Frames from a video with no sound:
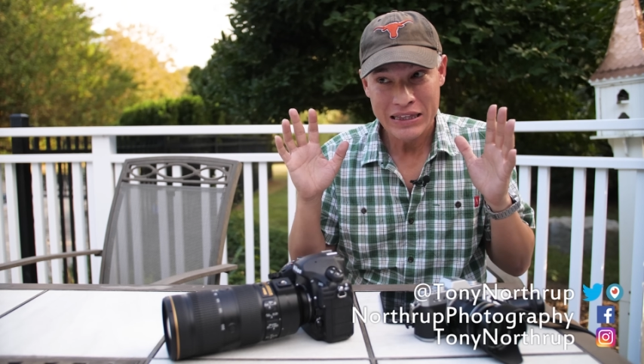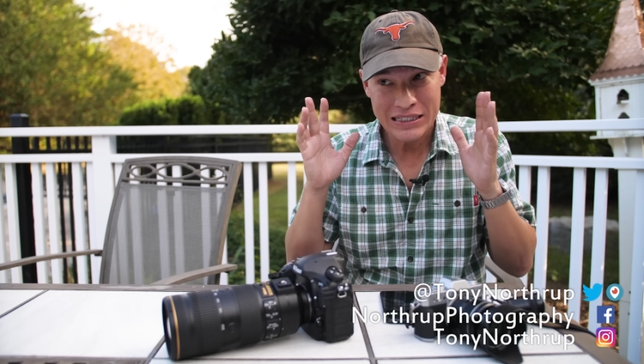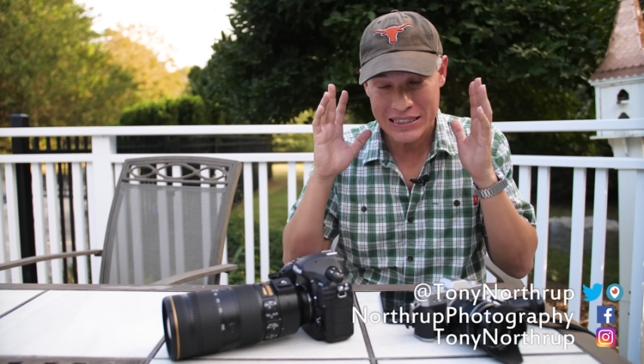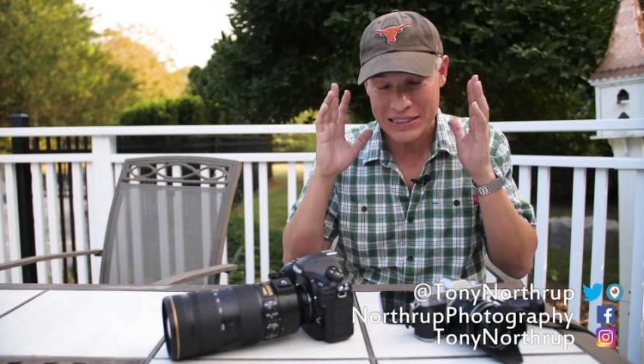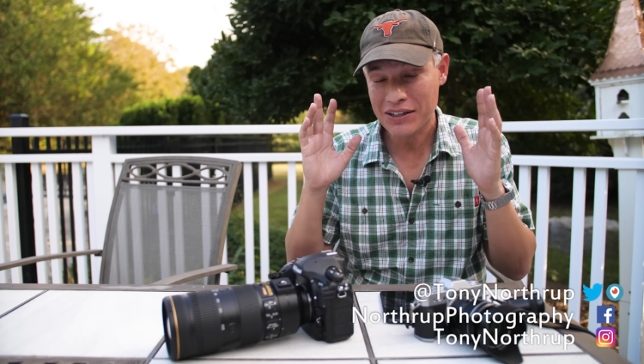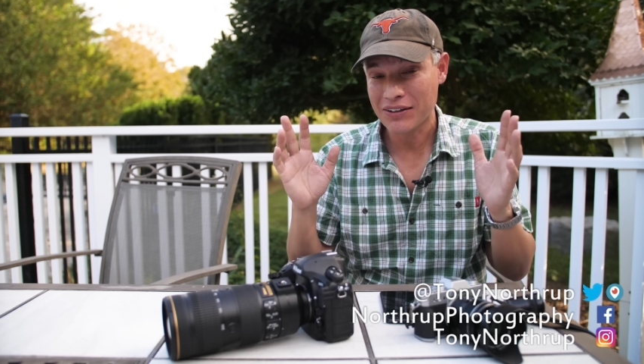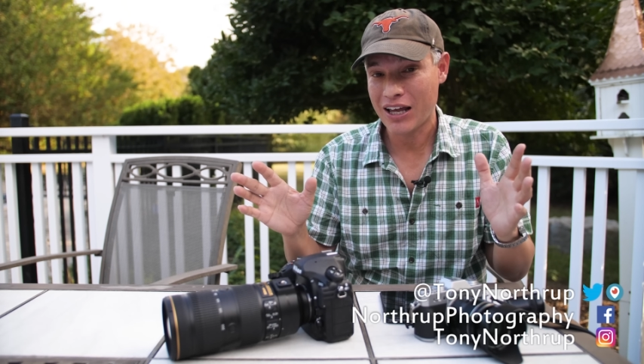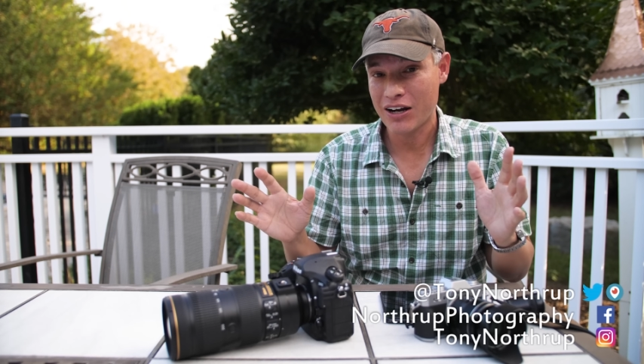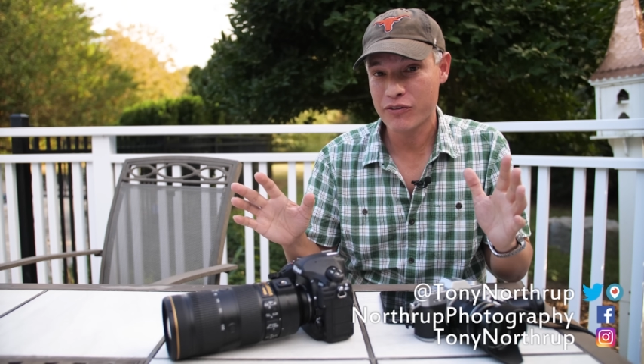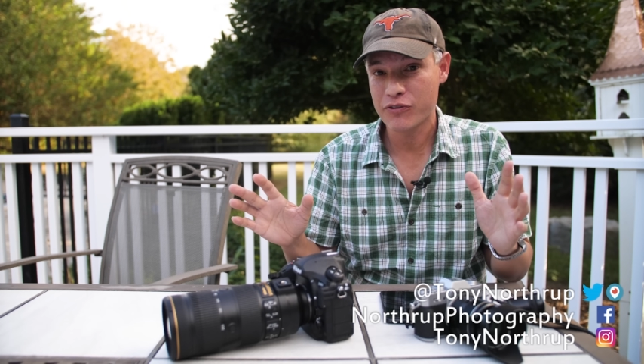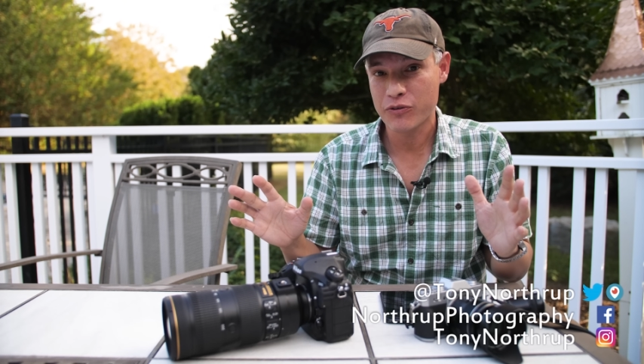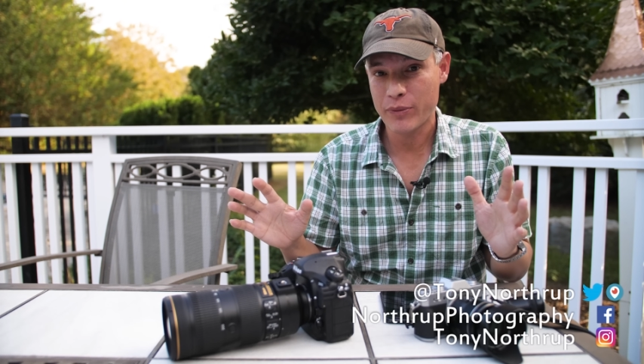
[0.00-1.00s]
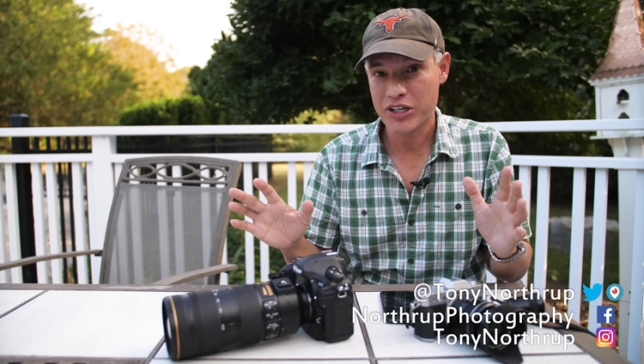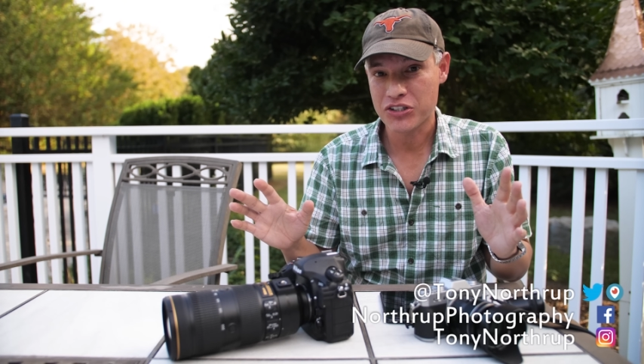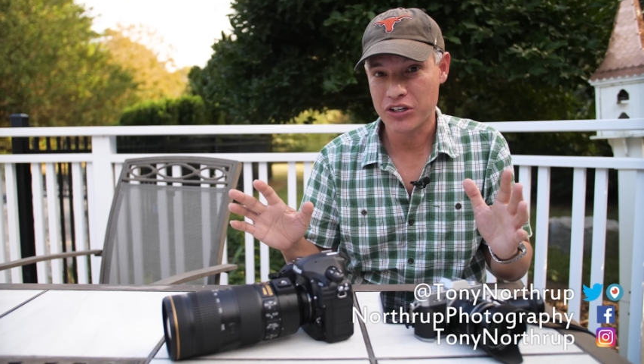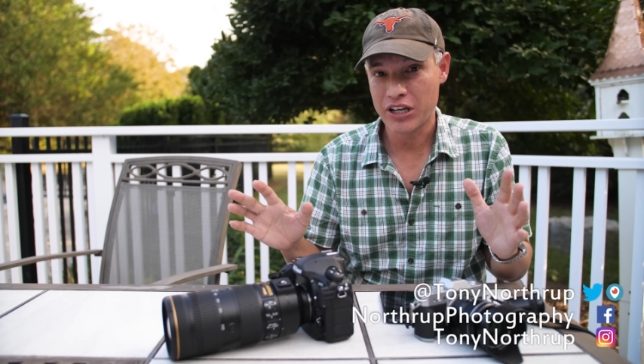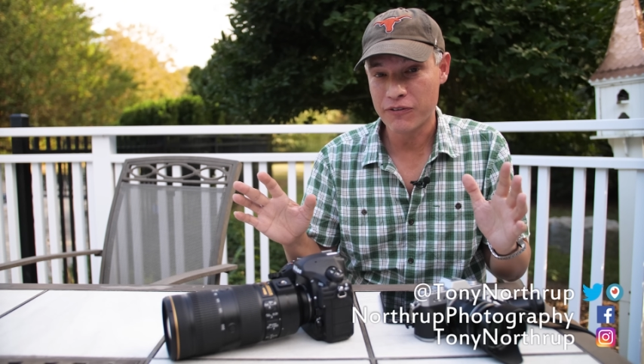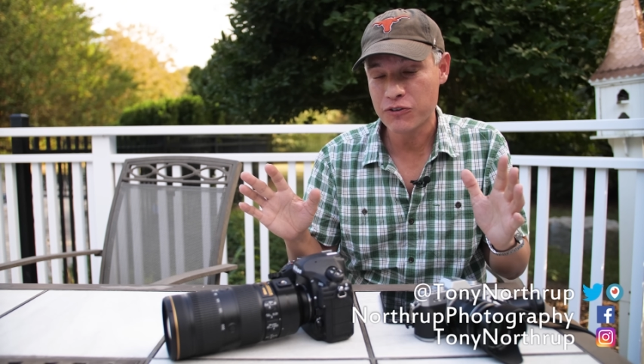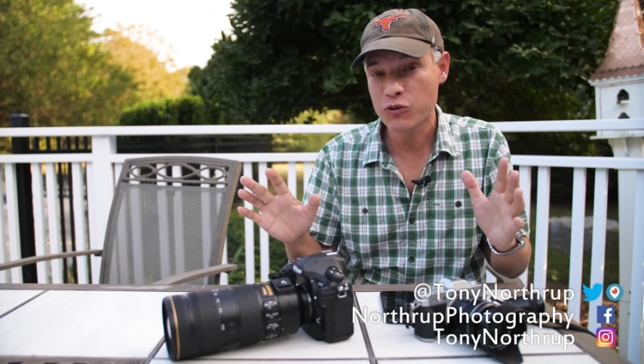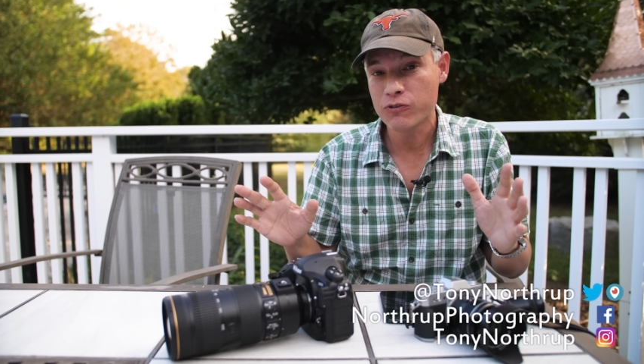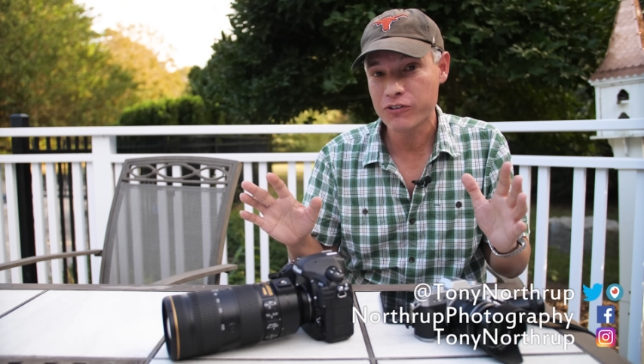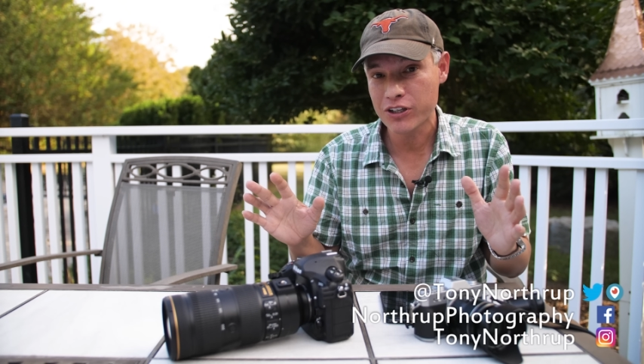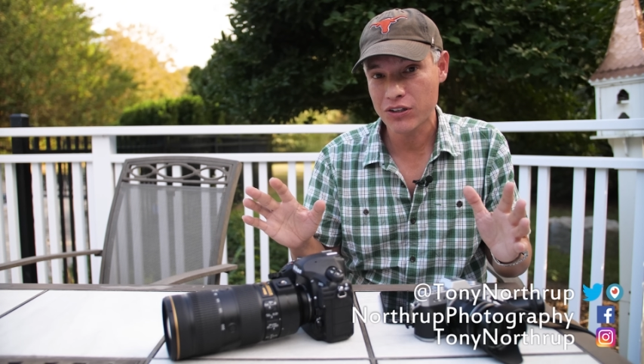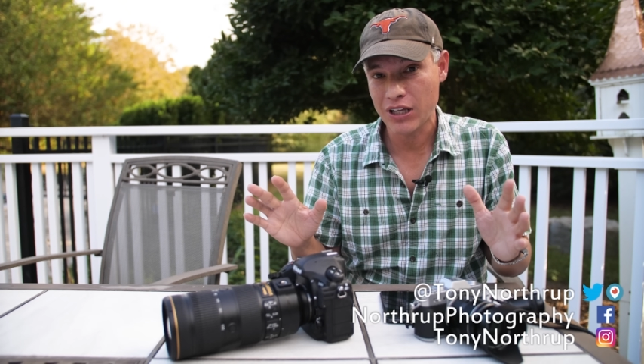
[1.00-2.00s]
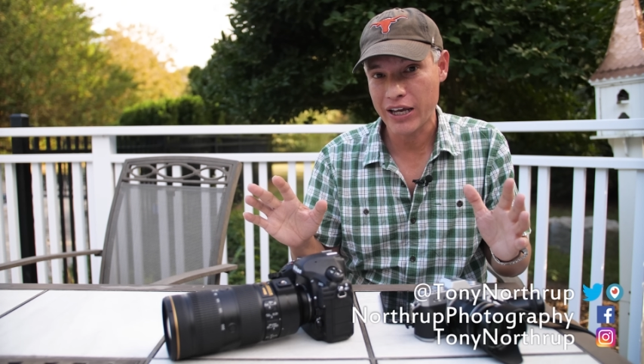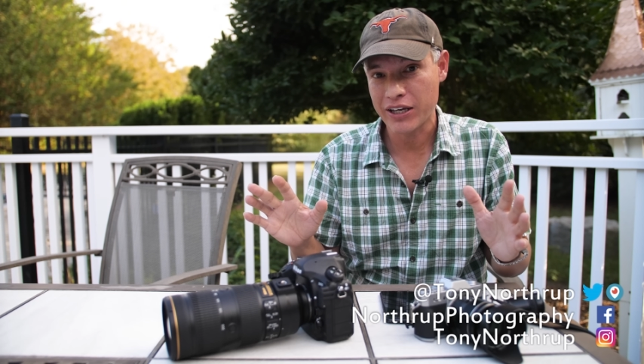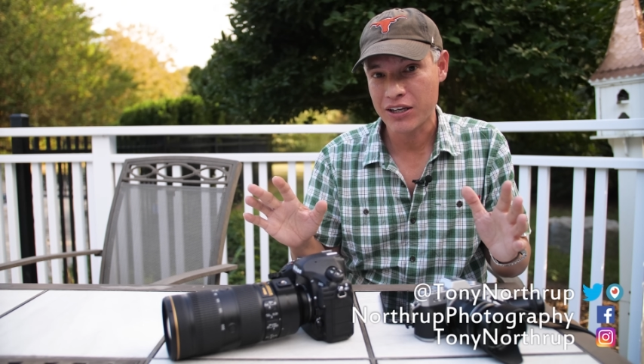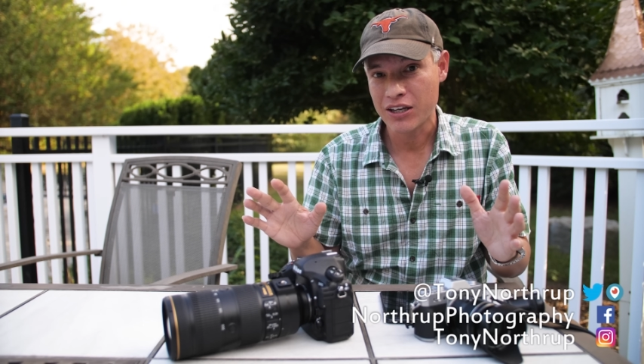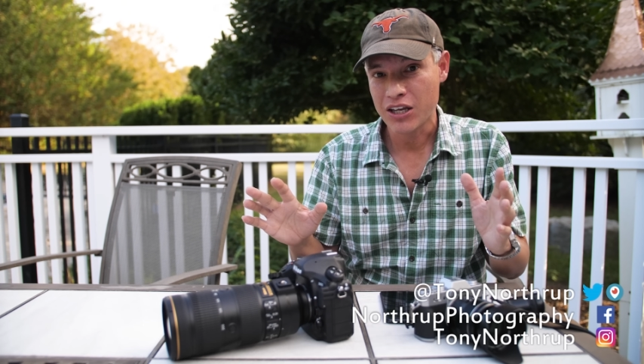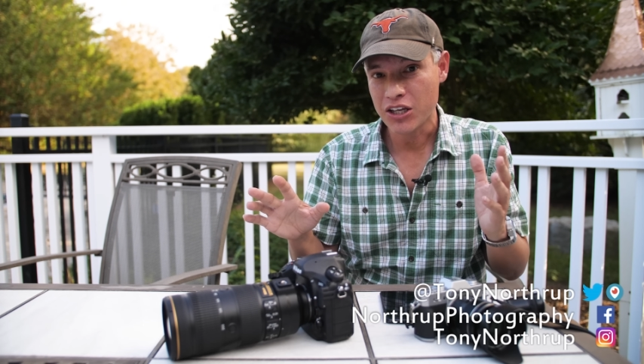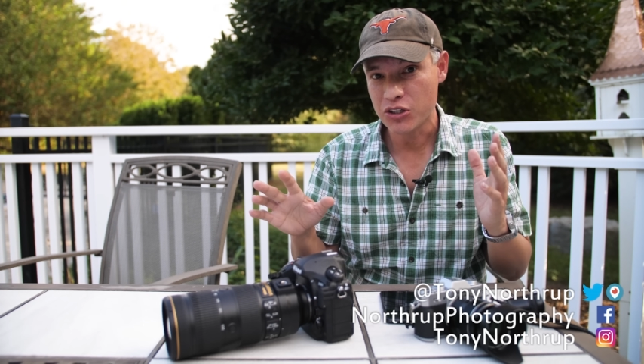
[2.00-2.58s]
This is a lot of information. If you feel like